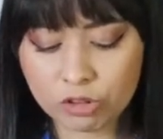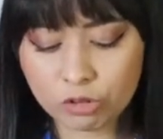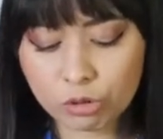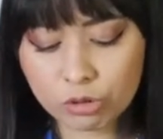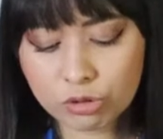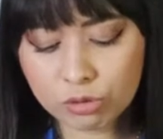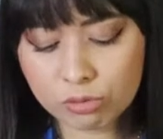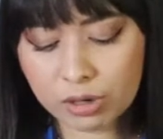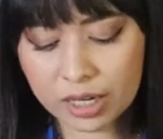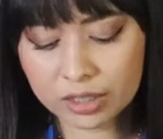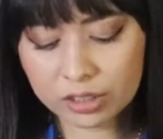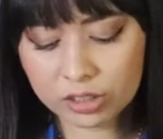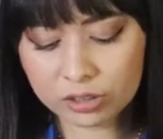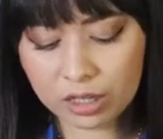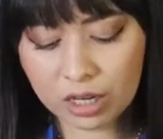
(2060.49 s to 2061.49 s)
those who are
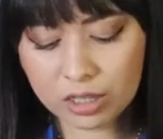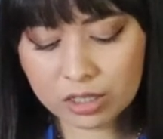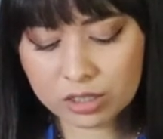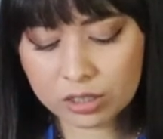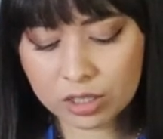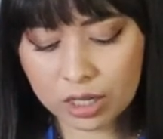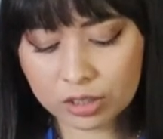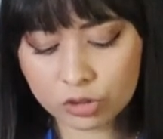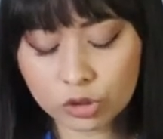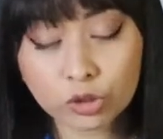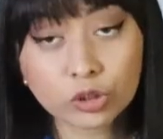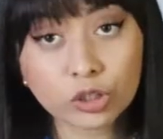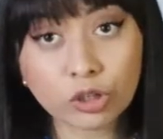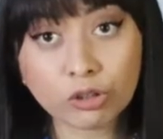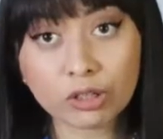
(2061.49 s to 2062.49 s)
near us that
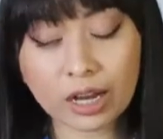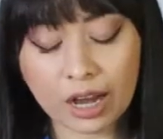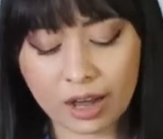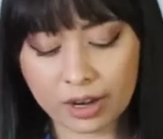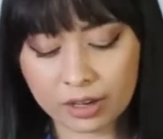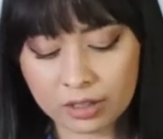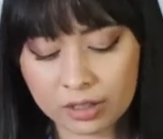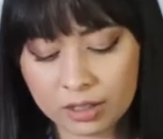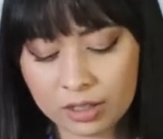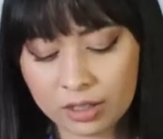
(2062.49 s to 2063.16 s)
don't know God.